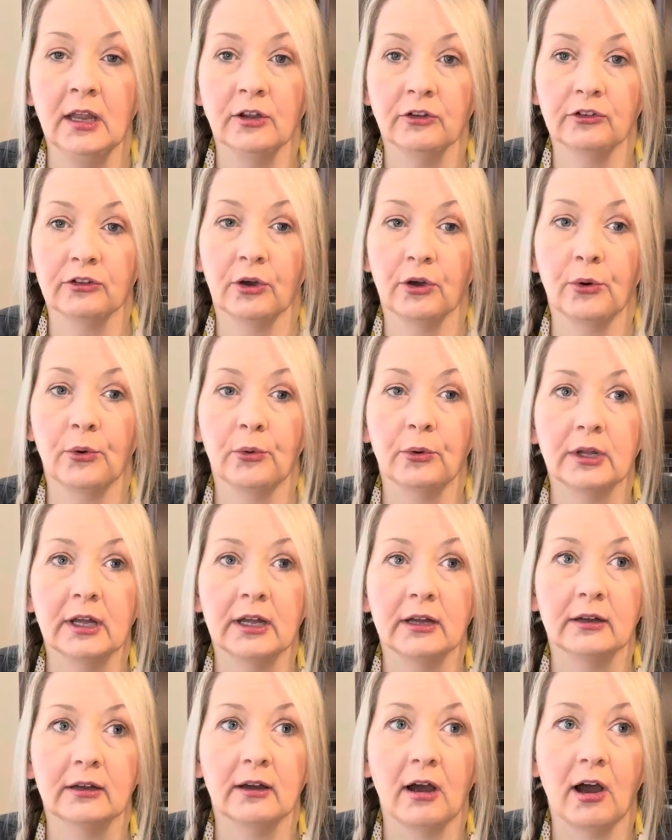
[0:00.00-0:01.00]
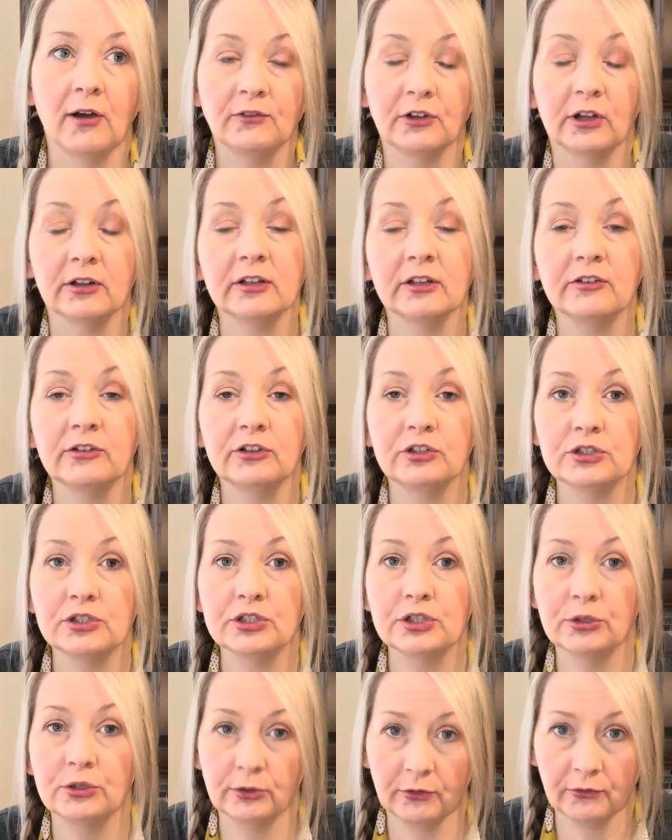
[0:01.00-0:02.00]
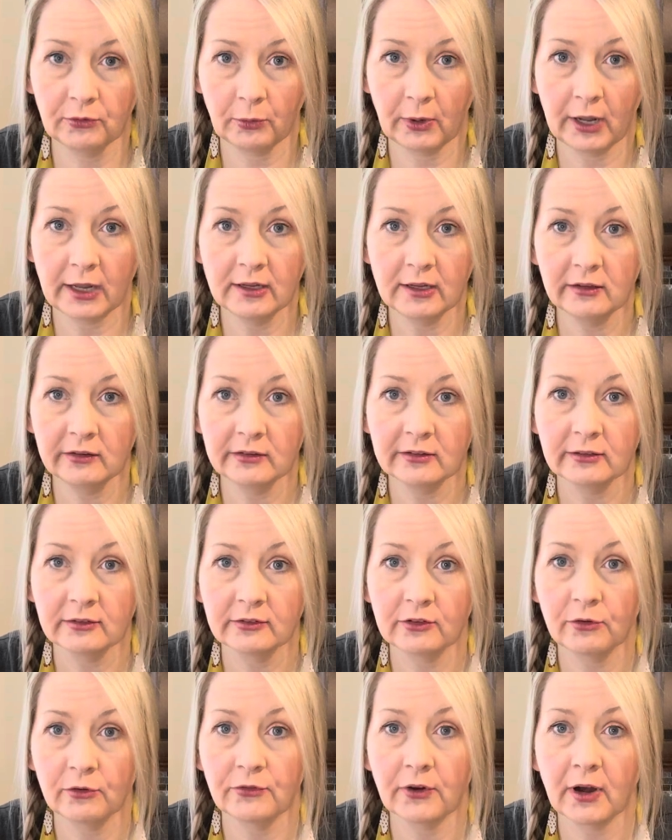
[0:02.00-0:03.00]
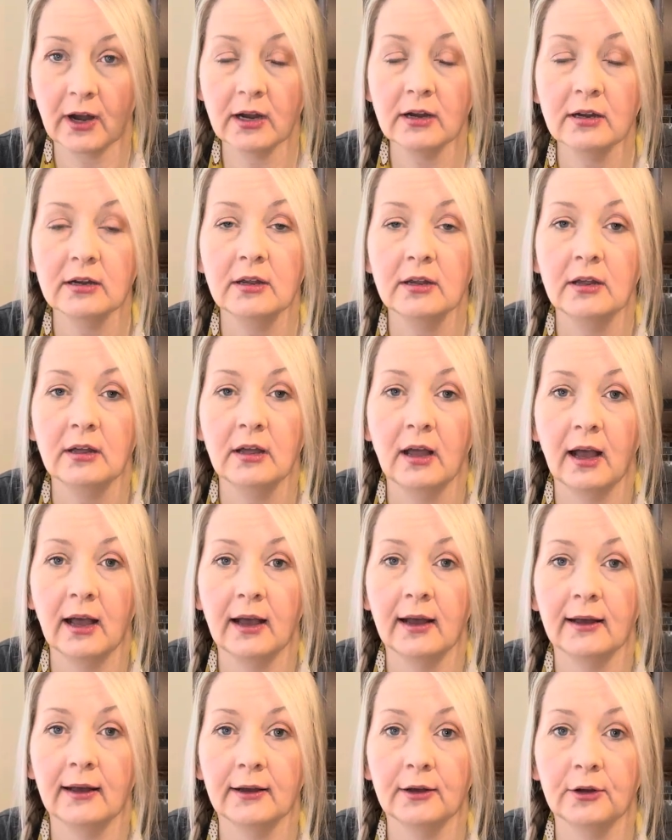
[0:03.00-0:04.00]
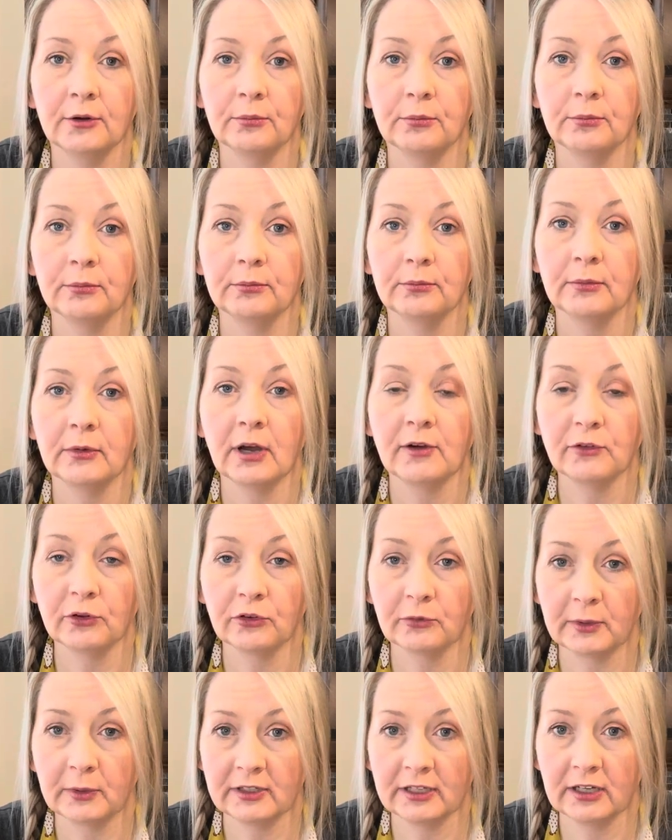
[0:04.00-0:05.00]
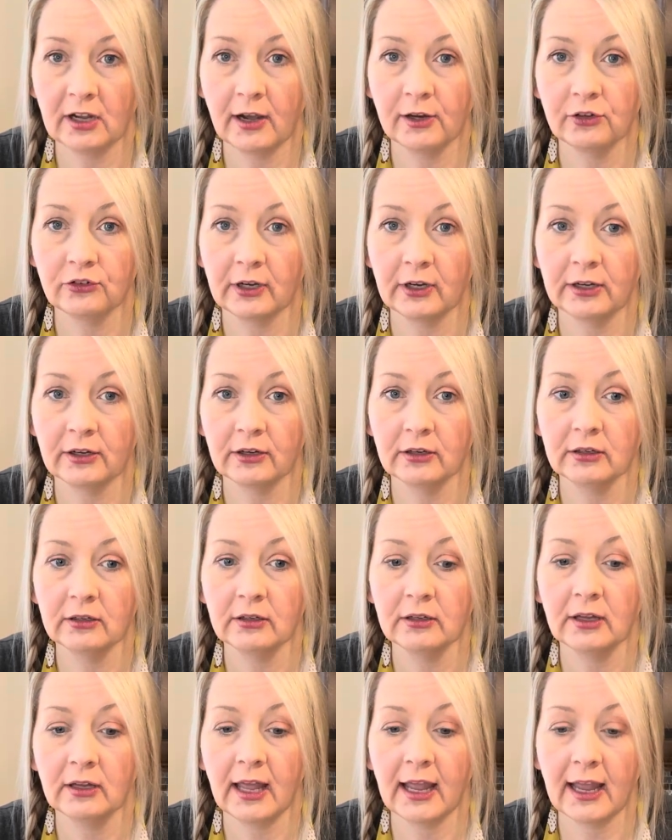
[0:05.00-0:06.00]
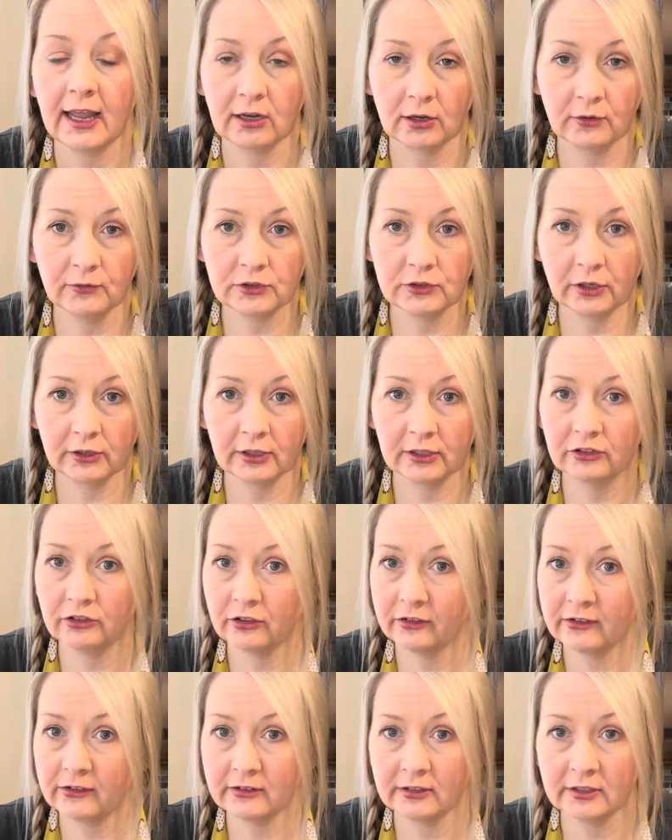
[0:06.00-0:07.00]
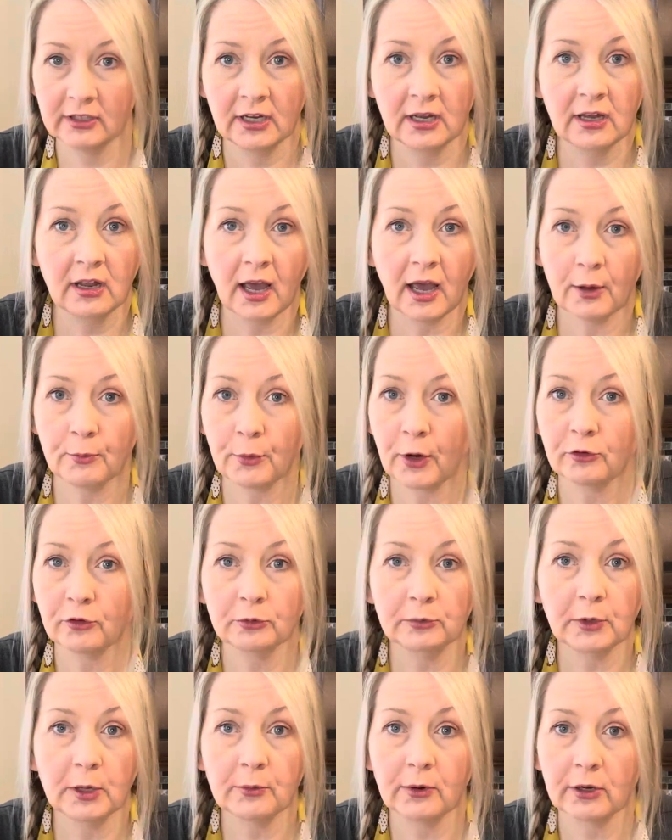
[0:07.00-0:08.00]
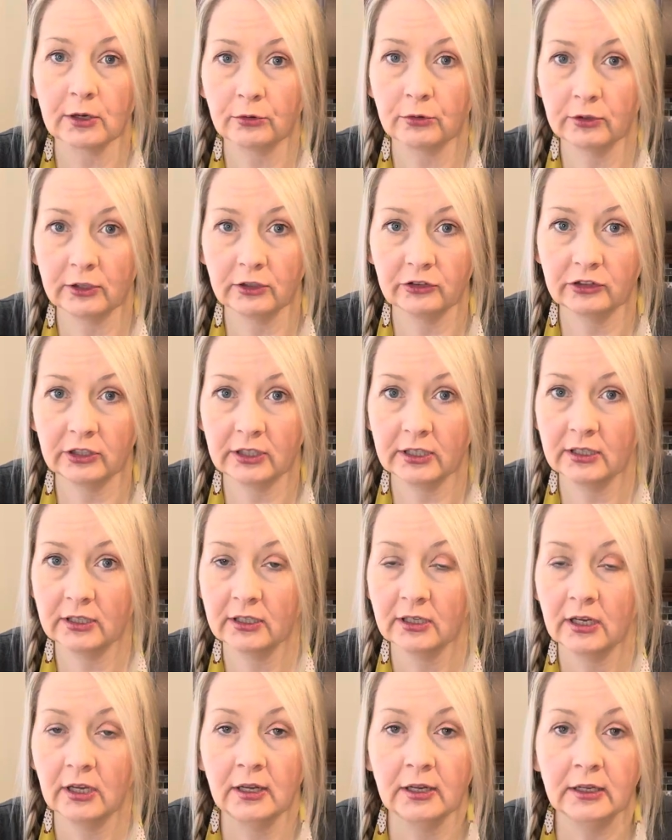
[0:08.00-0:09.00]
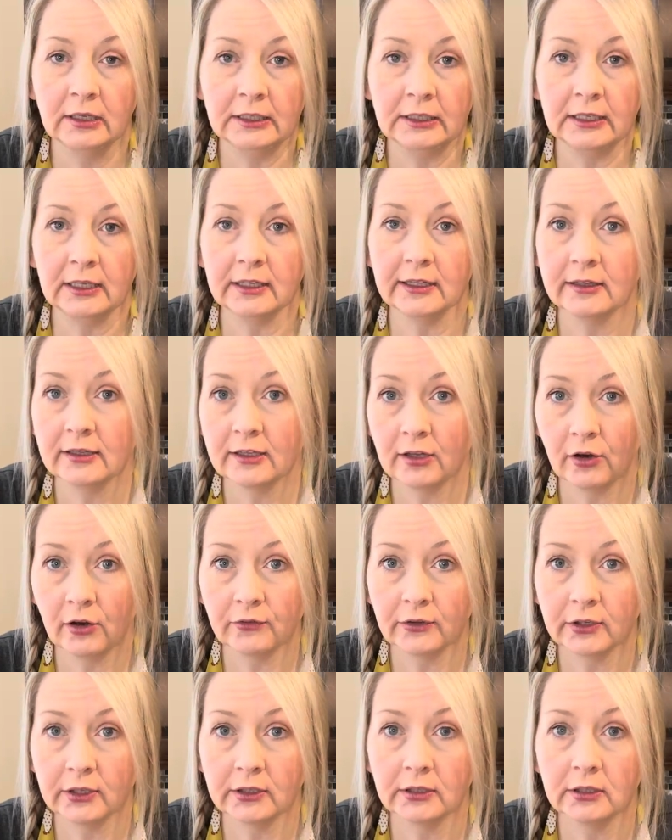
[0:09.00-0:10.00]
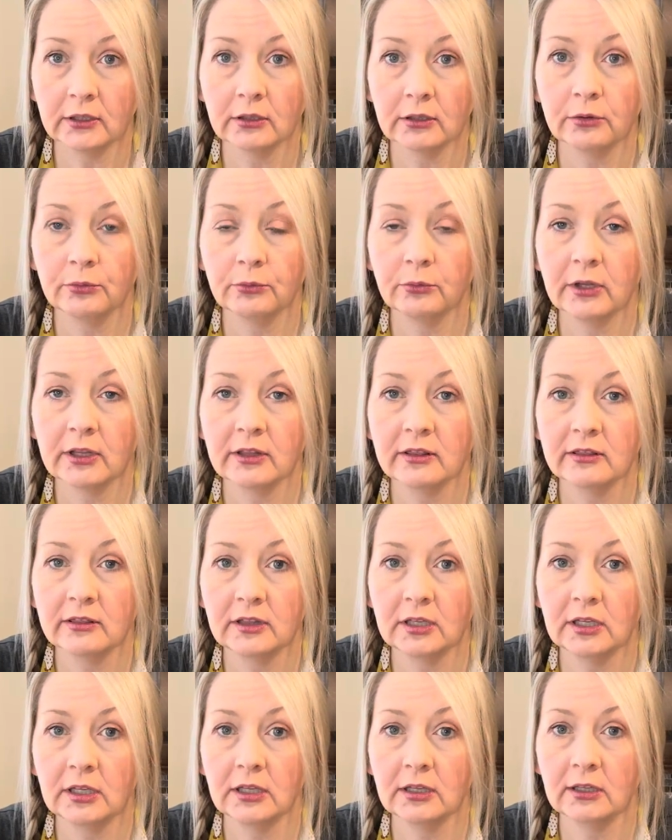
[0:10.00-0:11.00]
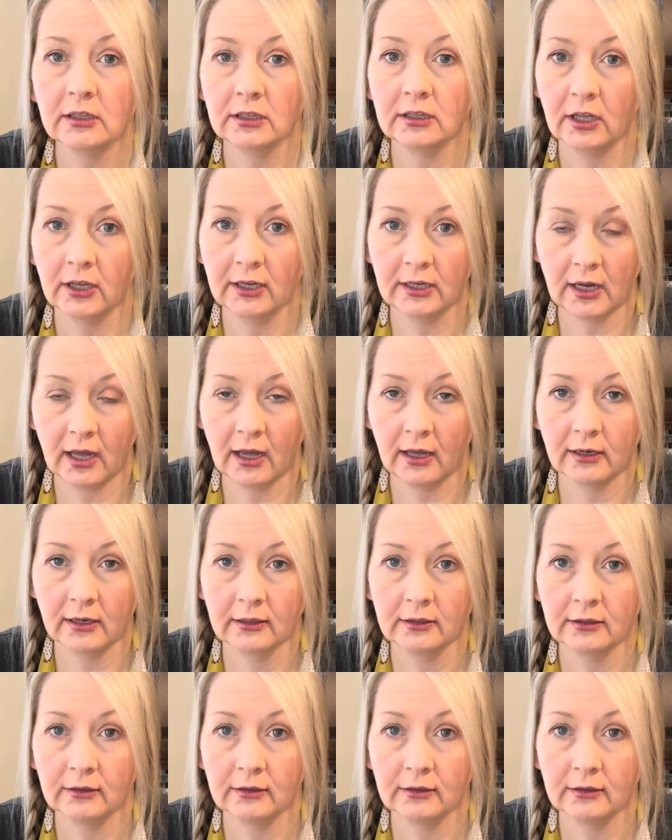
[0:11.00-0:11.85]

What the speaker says: So I've done this 2 different ways so far. I've used my dehydrator, and I've done it just on parchment paper on a cookie sheet in the oven with the light on.